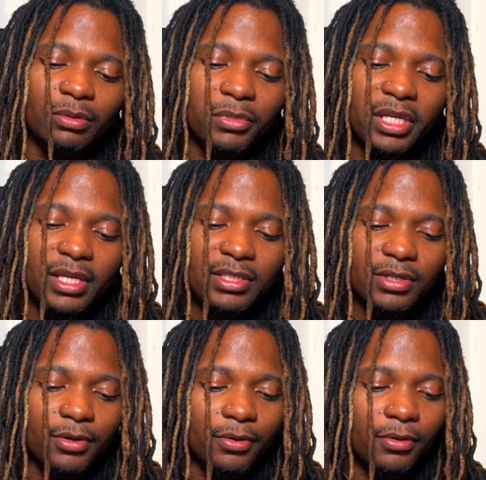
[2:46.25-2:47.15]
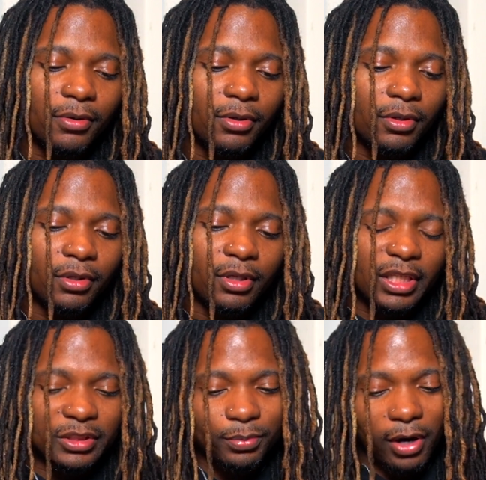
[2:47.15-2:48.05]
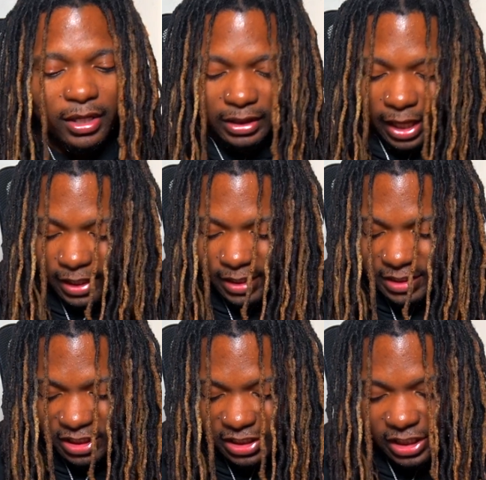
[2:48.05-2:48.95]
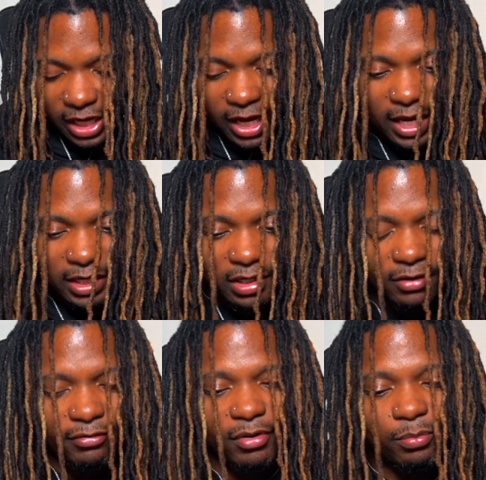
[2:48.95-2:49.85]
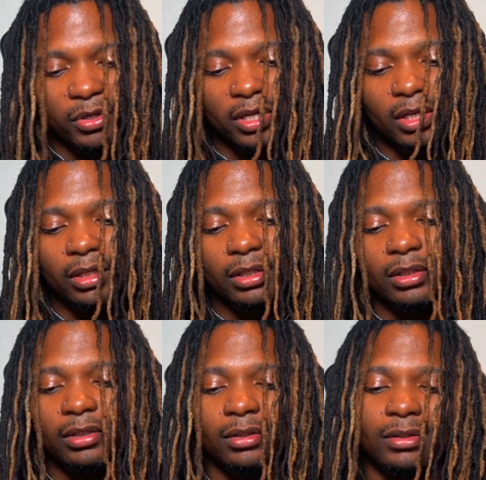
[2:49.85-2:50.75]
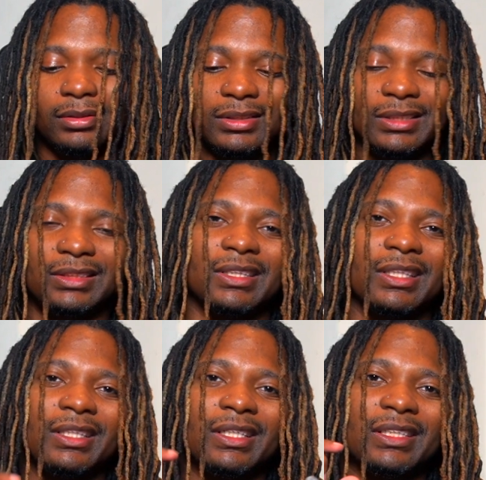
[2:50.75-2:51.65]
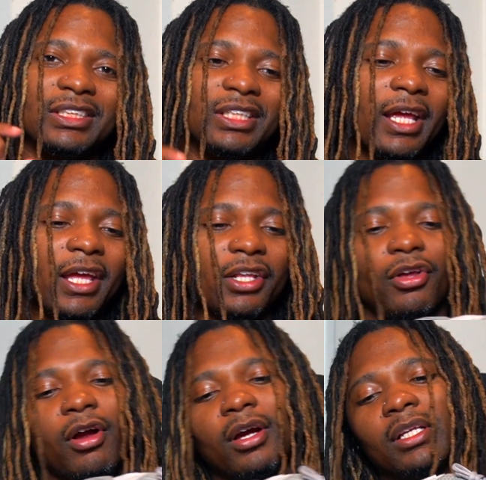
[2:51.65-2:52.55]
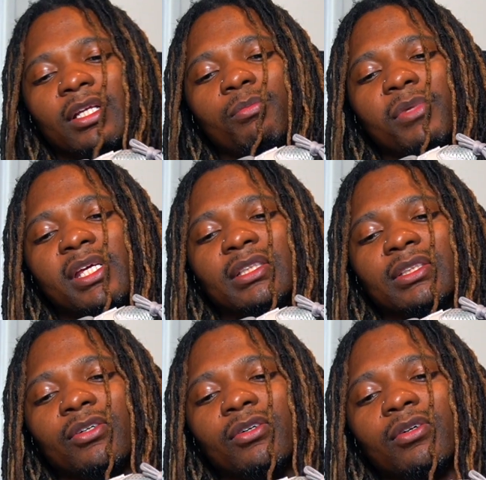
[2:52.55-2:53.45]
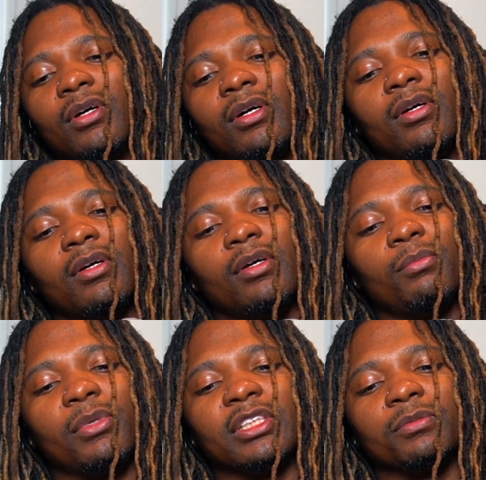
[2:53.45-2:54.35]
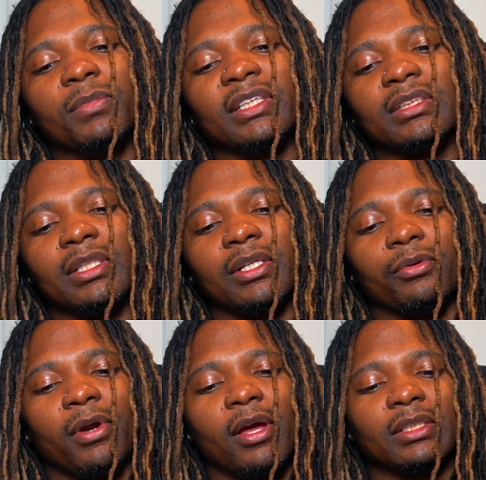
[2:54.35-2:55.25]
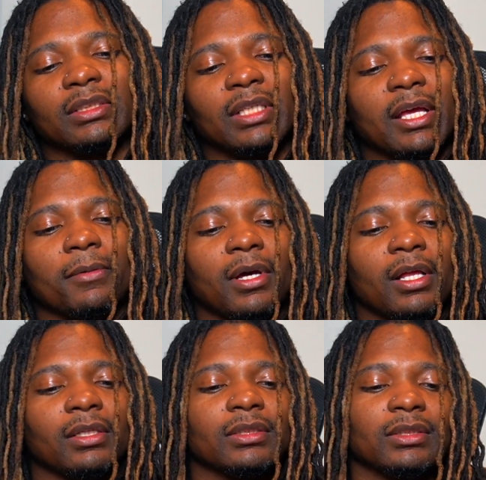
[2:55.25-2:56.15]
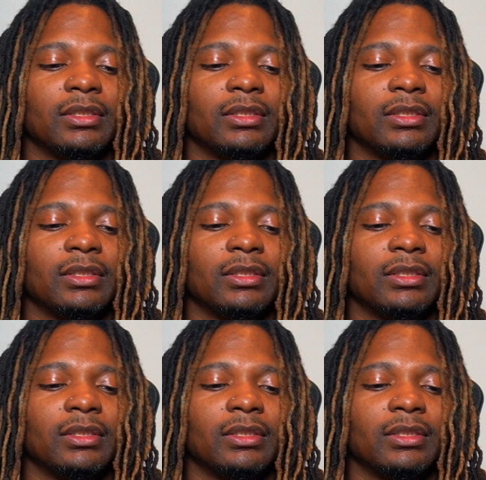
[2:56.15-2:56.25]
midsole. It's probably like a shade different, but just a little shade darker than the midsole, but it's basically around the same colors.